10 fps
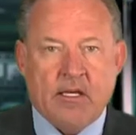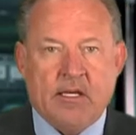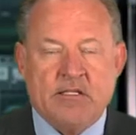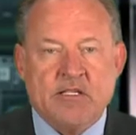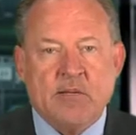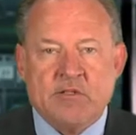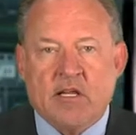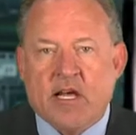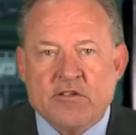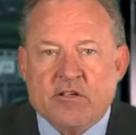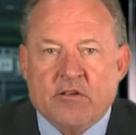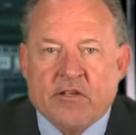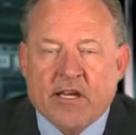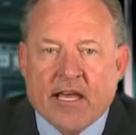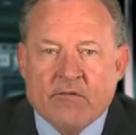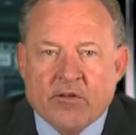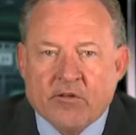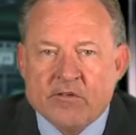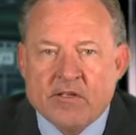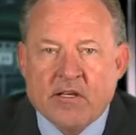It seems logical that having
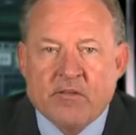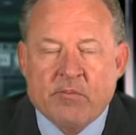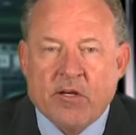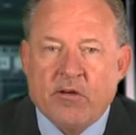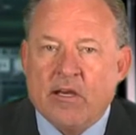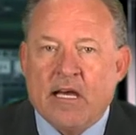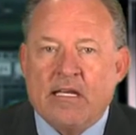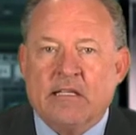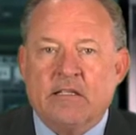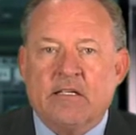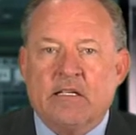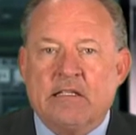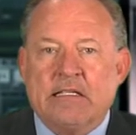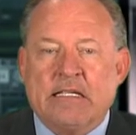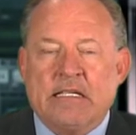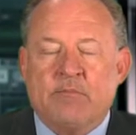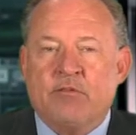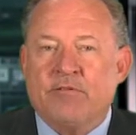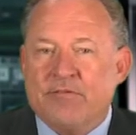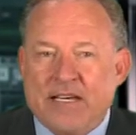your teeth periodically cleaned
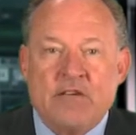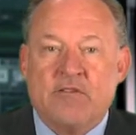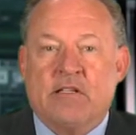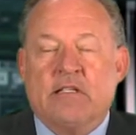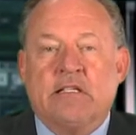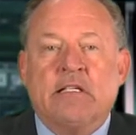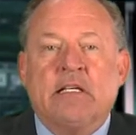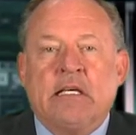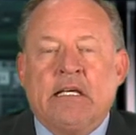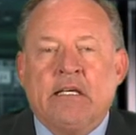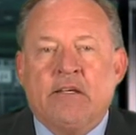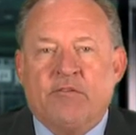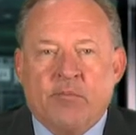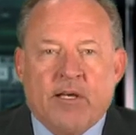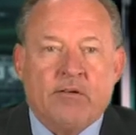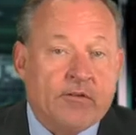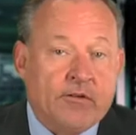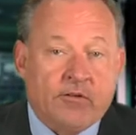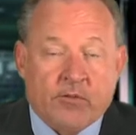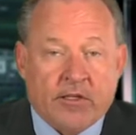professionally is better
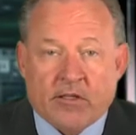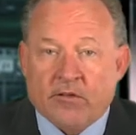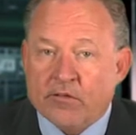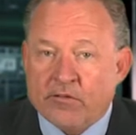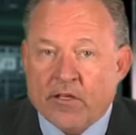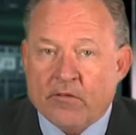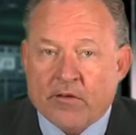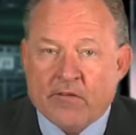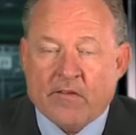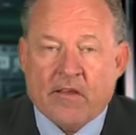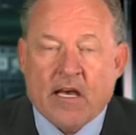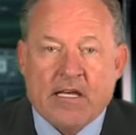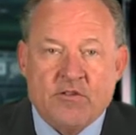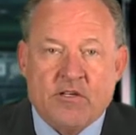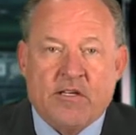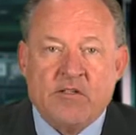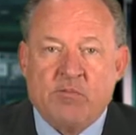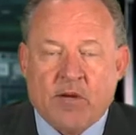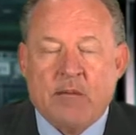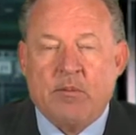than doing it yourself. I think the hygienist
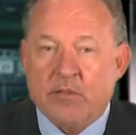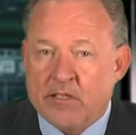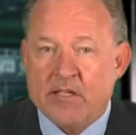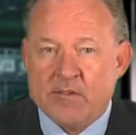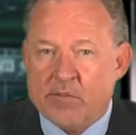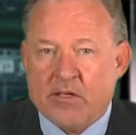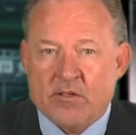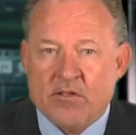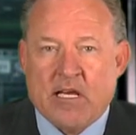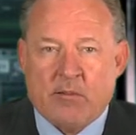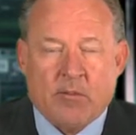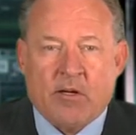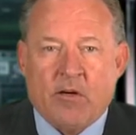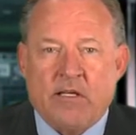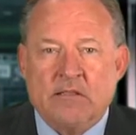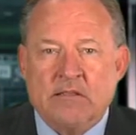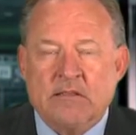probably does a better job. Am I right?